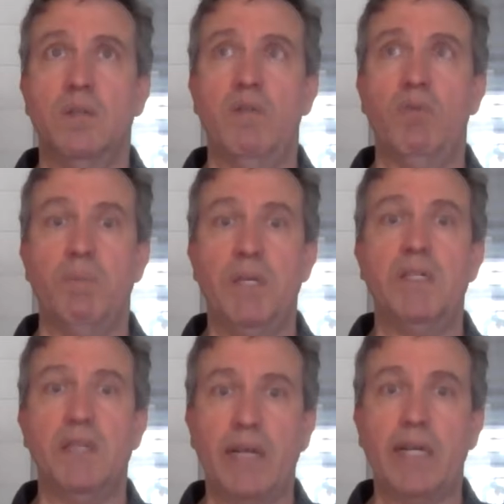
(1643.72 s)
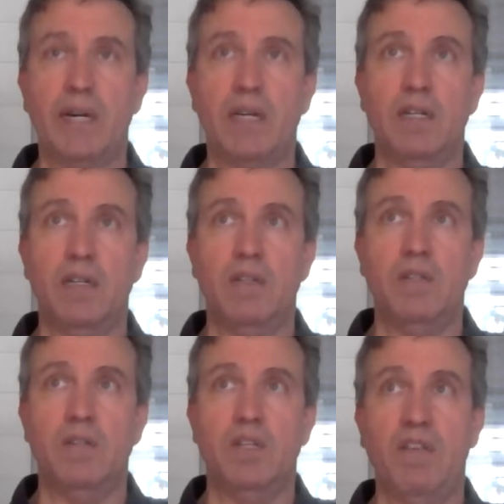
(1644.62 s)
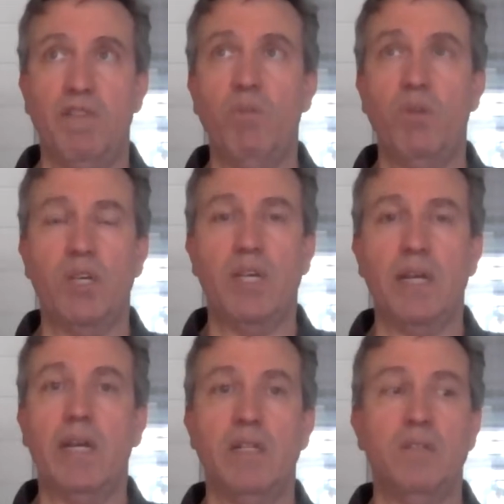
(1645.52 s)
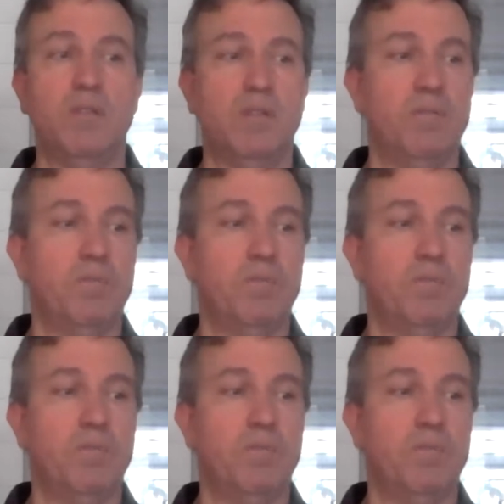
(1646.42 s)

it would be the Nikon, even with the kit lens,